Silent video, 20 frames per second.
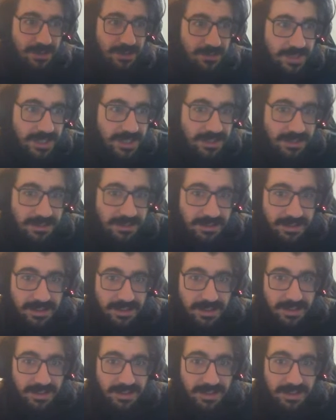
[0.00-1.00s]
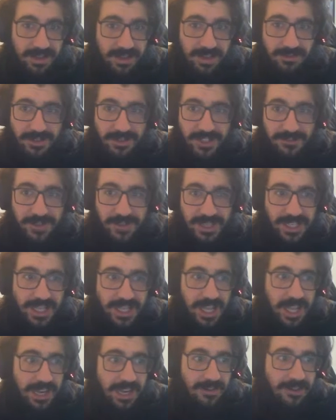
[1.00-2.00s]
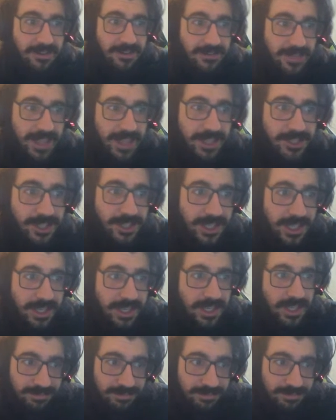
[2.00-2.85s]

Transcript: one no one's fucking hiring for that shit.